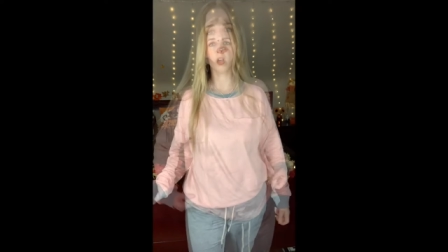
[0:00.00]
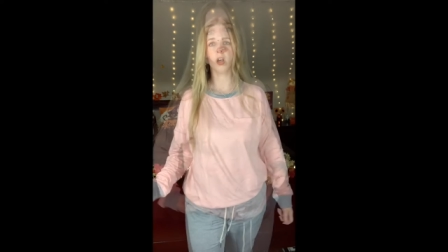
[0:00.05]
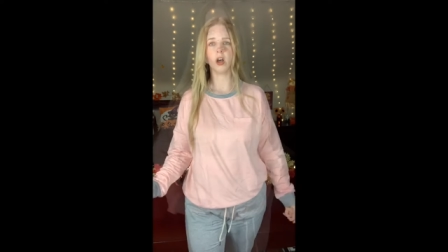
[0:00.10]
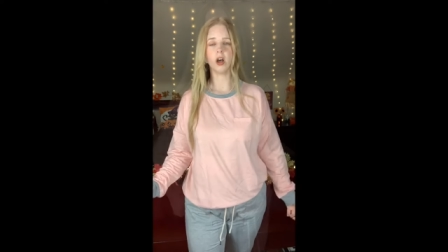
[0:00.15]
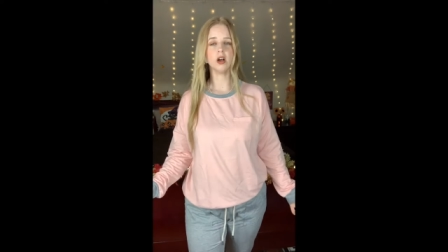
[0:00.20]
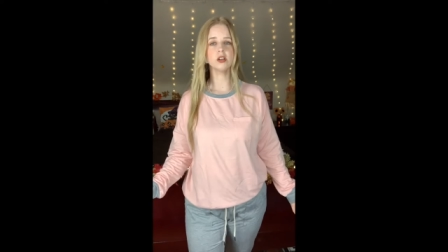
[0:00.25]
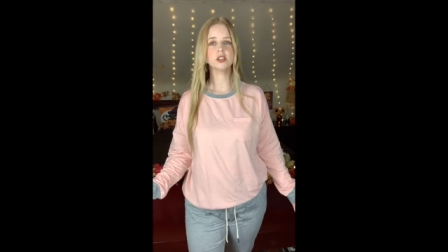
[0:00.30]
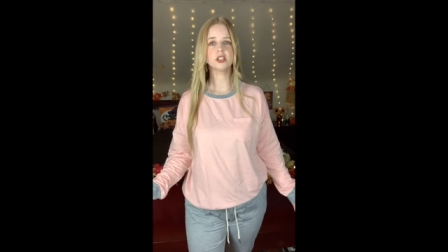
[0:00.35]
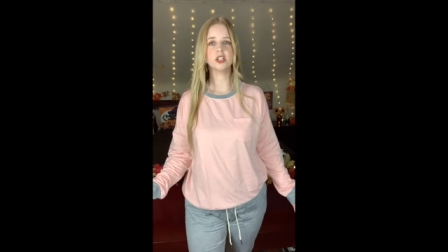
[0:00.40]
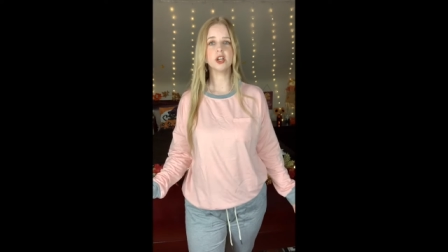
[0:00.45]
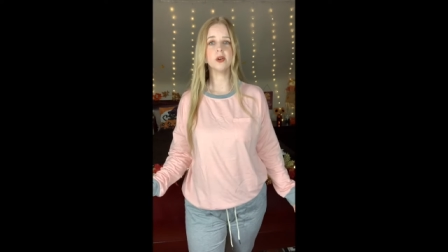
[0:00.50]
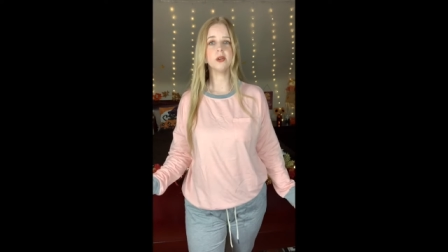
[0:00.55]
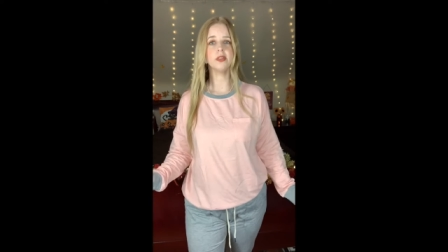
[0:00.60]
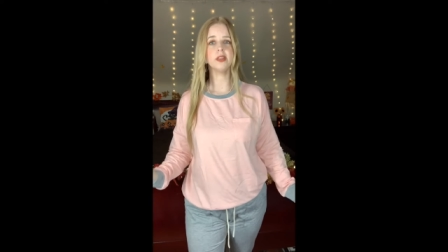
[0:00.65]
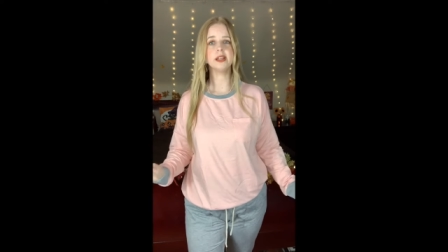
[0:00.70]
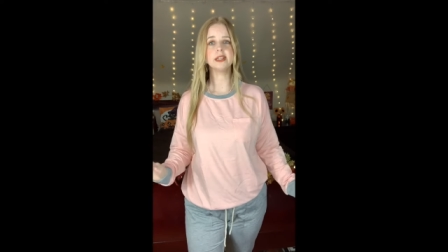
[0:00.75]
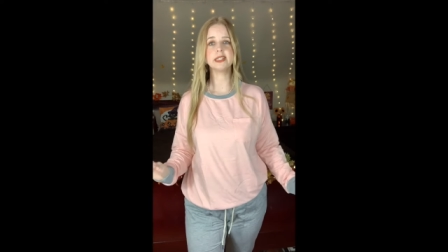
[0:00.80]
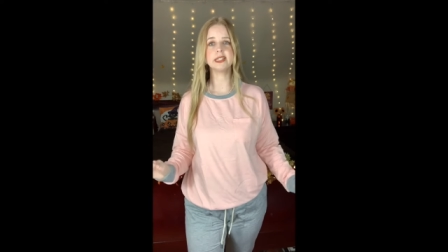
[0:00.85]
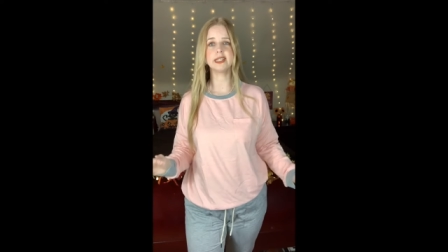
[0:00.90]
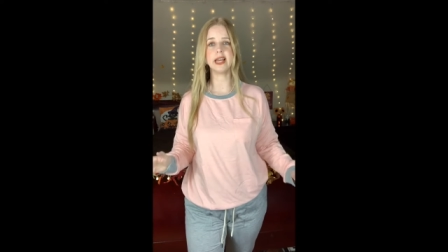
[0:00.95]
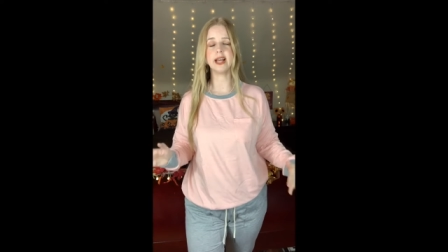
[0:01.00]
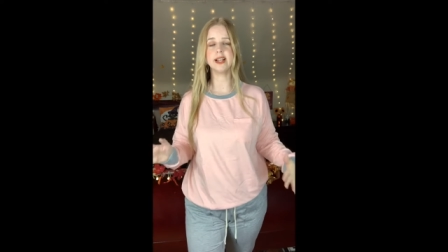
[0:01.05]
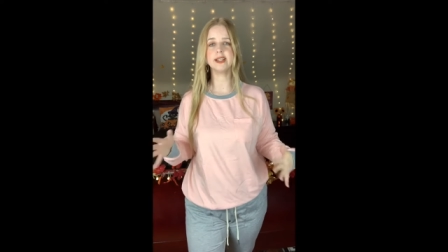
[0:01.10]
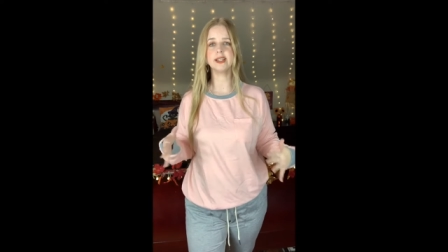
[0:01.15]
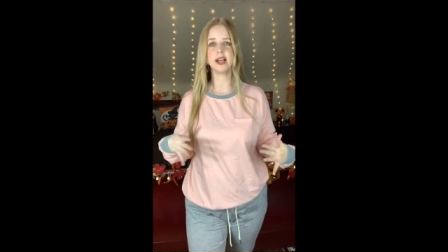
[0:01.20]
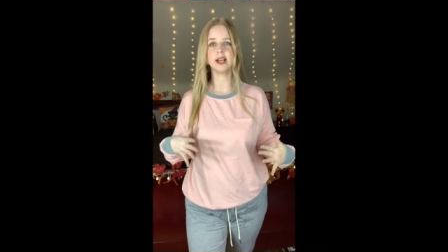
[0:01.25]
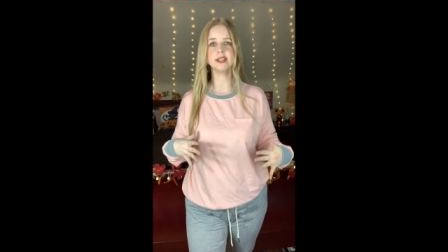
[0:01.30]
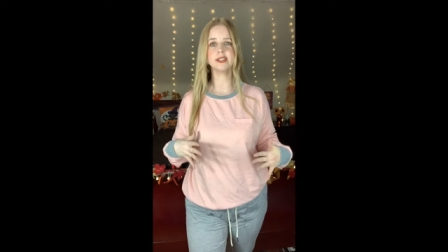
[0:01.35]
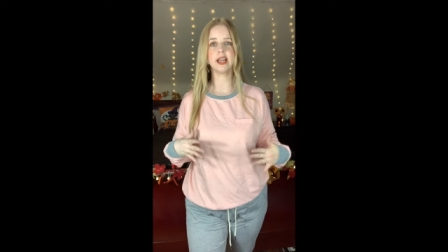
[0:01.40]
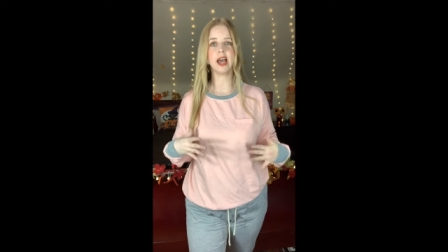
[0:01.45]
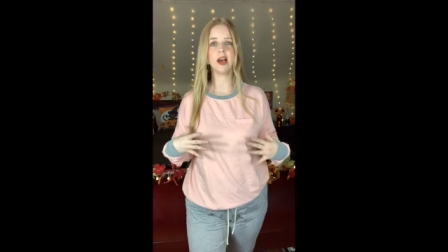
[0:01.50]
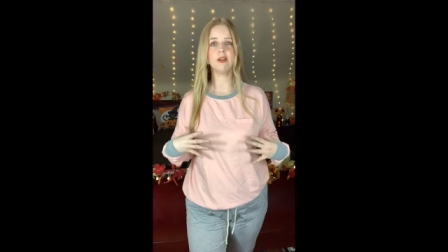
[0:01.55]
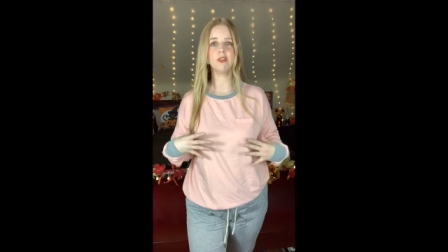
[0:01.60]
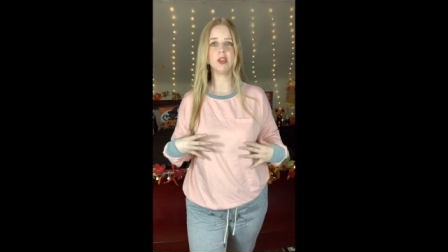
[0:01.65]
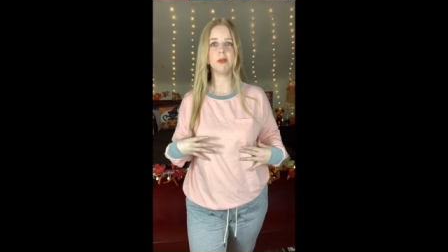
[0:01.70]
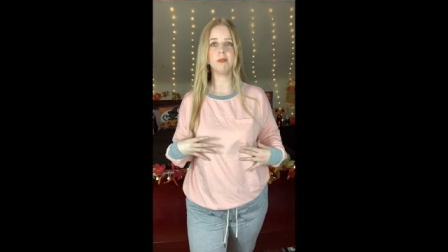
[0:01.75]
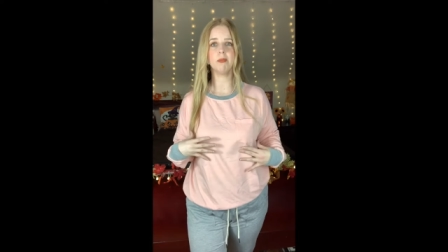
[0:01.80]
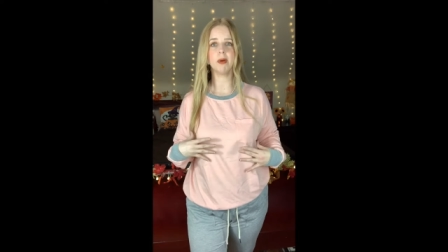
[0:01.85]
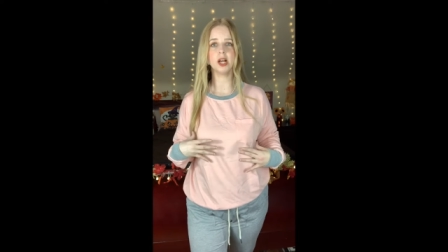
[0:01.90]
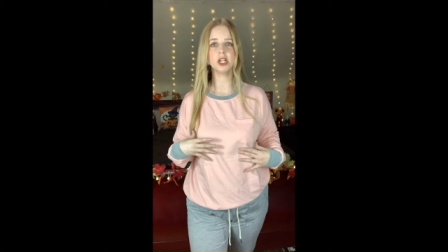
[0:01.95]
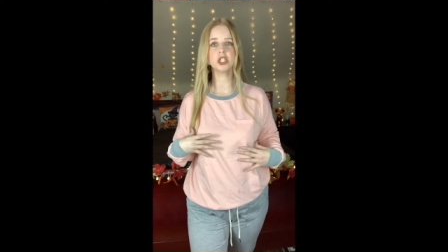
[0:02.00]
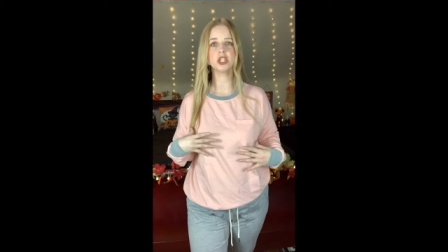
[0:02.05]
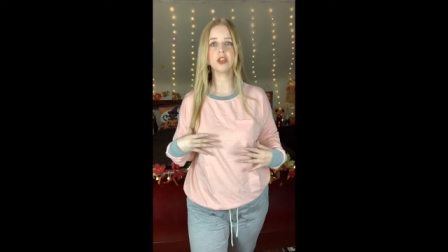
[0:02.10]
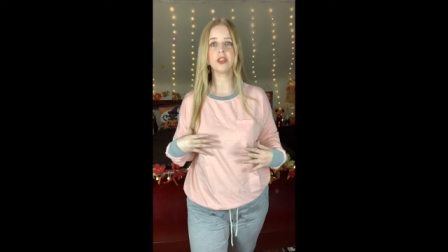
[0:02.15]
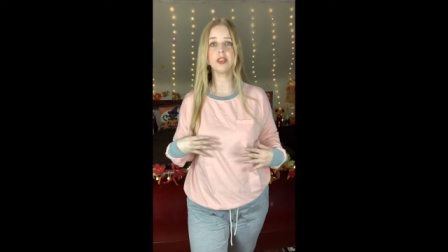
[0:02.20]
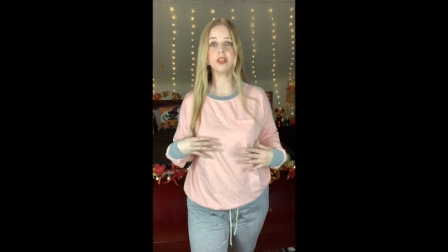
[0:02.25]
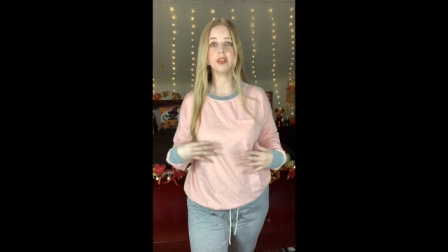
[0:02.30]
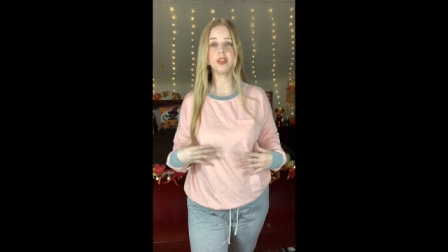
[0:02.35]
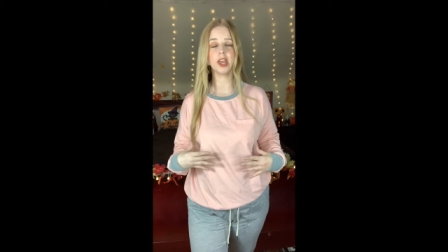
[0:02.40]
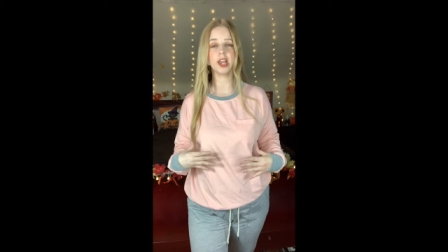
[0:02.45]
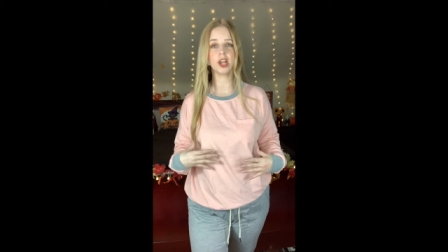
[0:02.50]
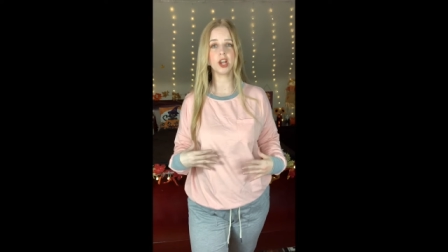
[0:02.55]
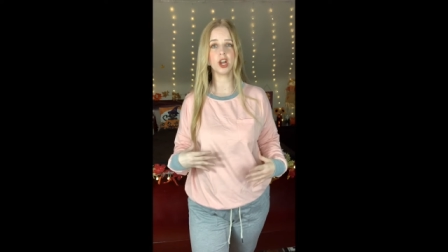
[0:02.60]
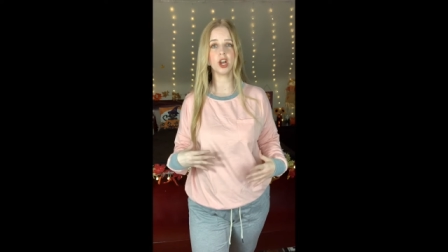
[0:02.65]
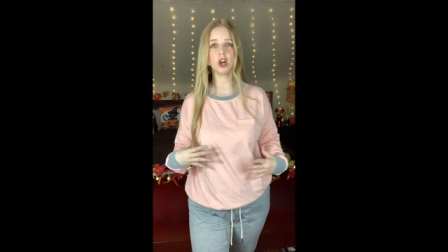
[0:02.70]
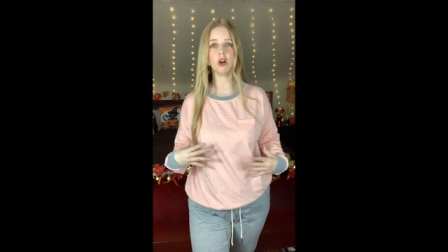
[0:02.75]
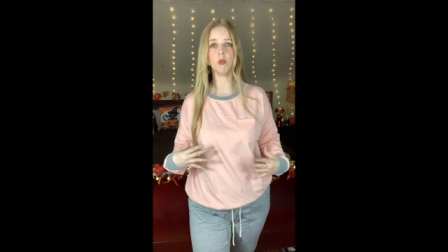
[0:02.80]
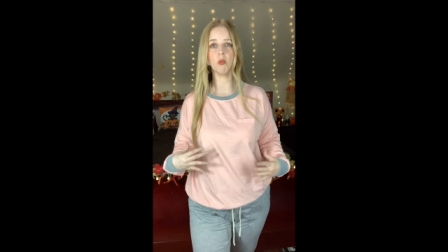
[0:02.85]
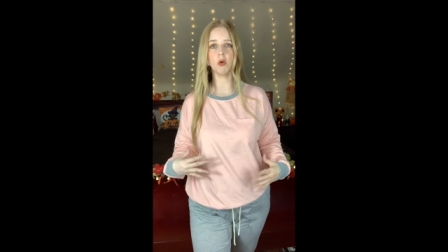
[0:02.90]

Also, this set does have a much thicker,